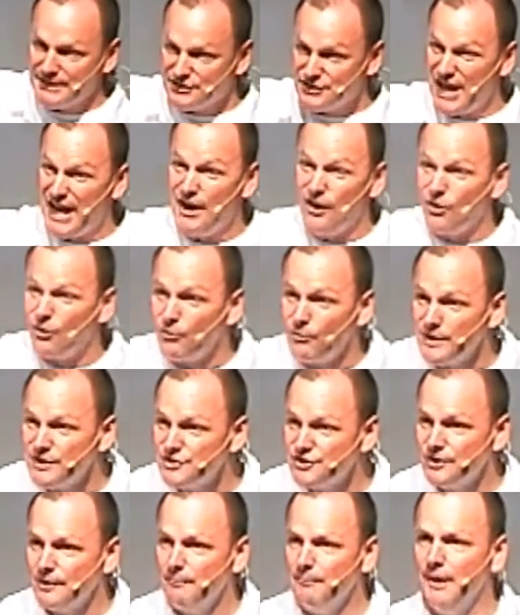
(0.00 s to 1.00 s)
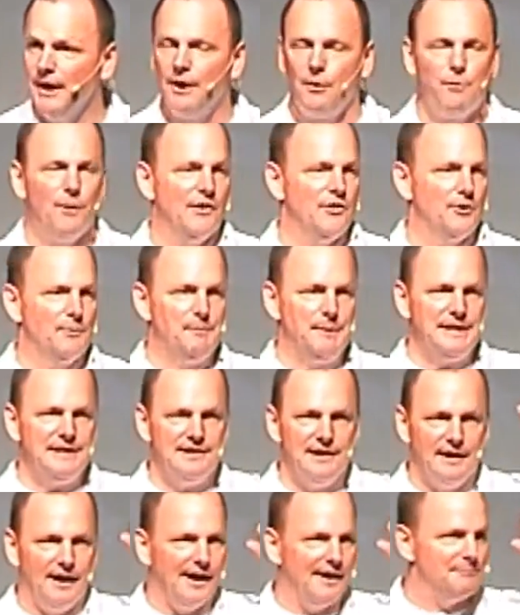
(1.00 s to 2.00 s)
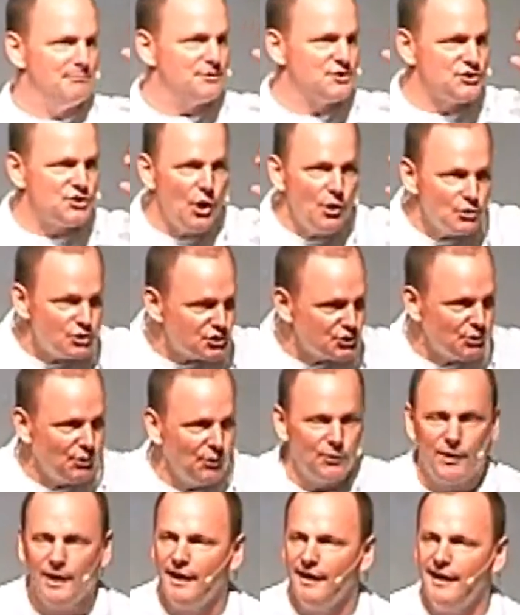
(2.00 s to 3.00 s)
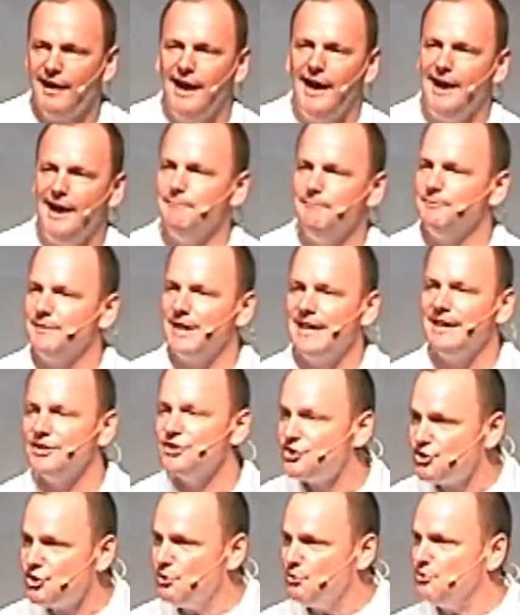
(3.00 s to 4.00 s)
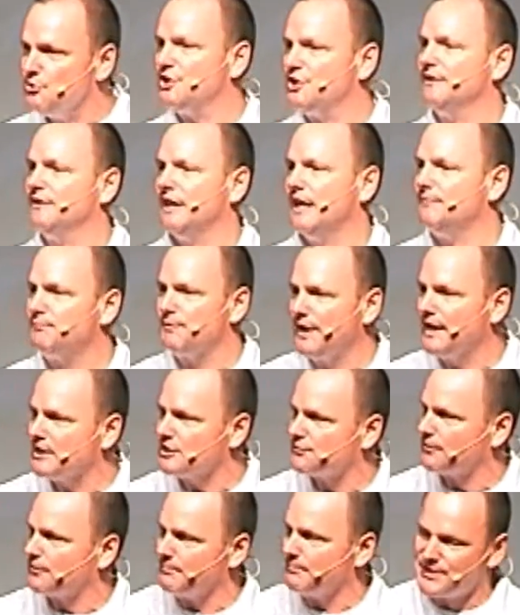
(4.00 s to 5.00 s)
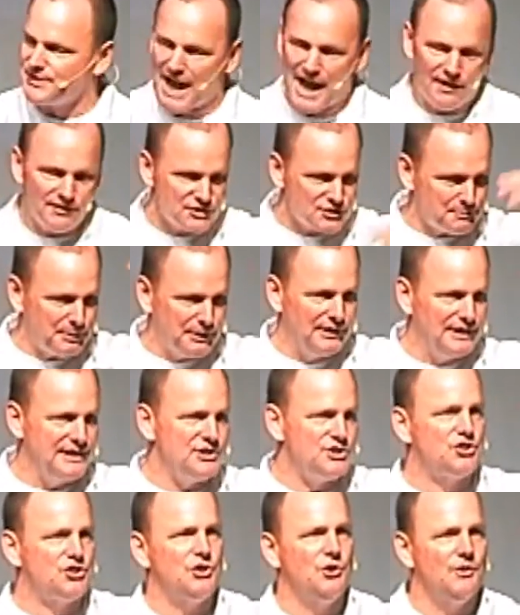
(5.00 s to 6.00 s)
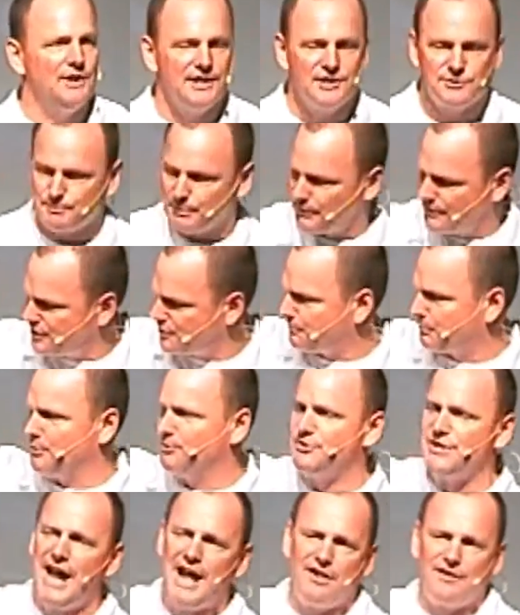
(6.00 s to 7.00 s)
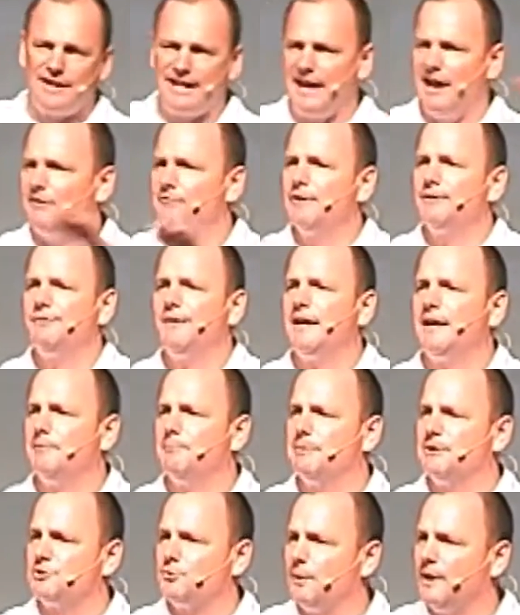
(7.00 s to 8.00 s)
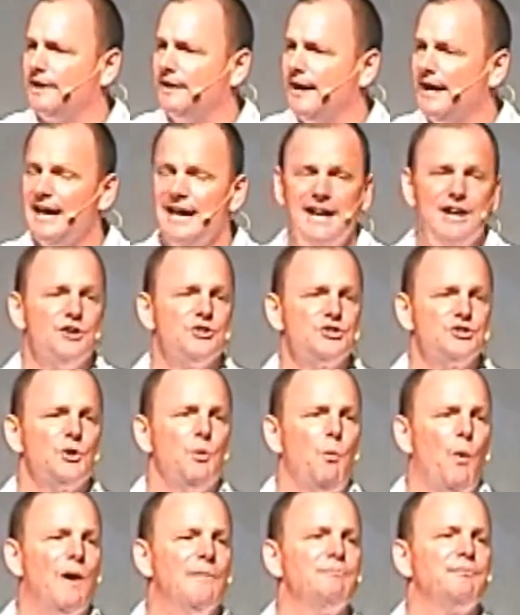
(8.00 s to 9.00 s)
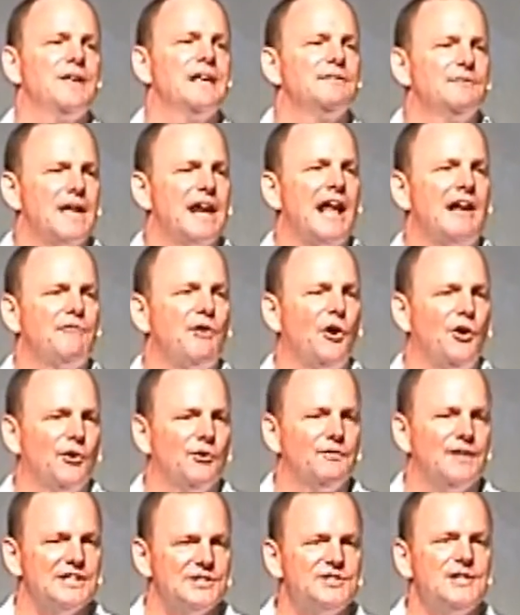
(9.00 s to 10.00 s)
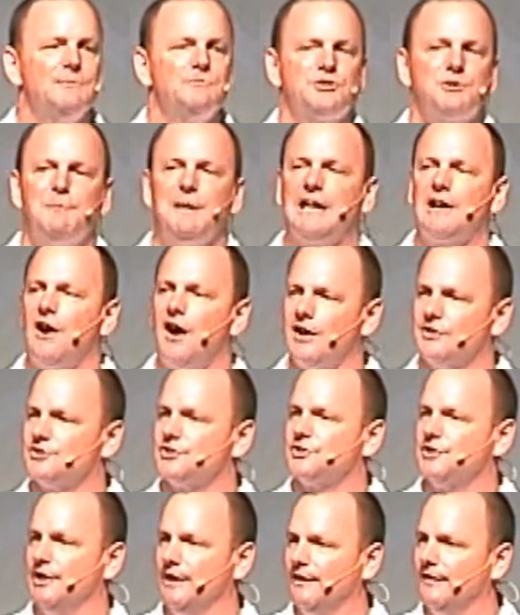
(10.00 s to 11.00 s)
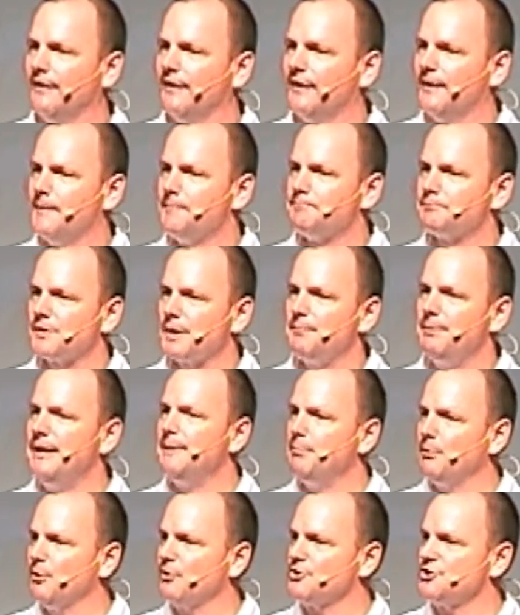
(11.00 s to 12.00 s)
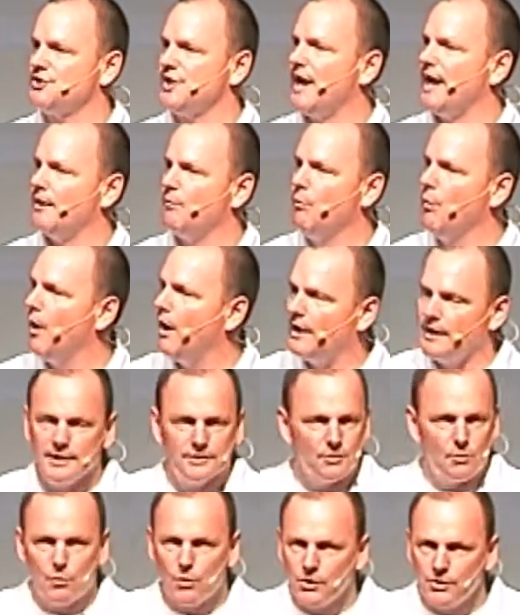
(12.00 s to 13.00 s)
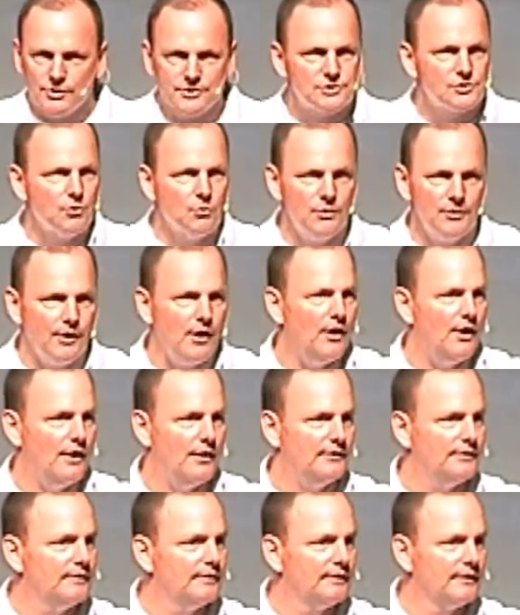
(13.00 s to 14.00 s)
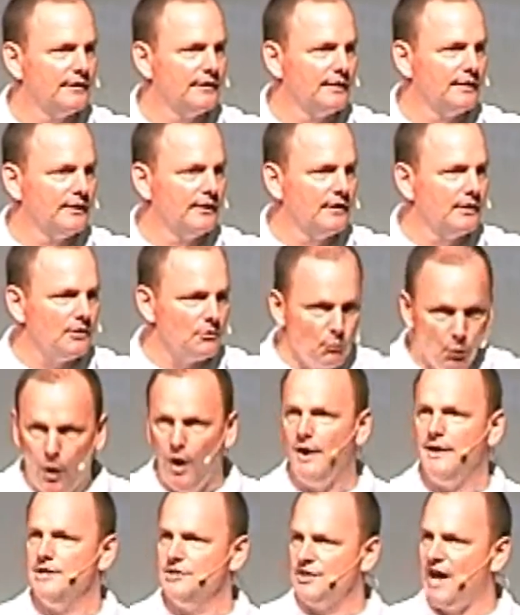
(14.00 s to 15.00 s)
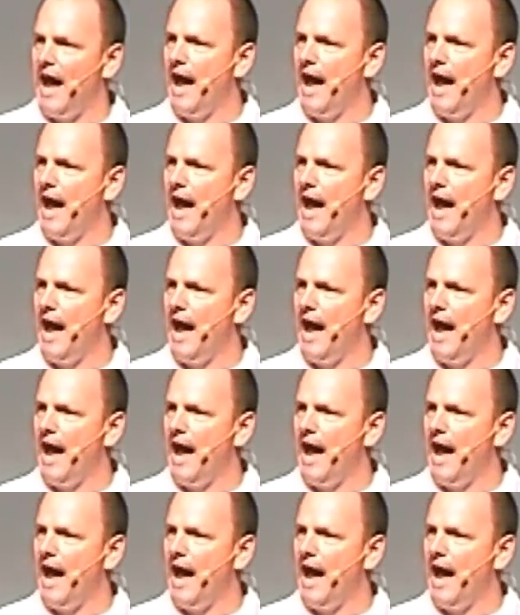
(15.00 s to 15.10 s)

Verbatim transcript: be terrorism, whether it be um, social um, issues and, and things from Dallas police shootings, police brutality, everything in between, here's the one thing that I've heard that seems to be constant. People are saying, What in the world is going on? what is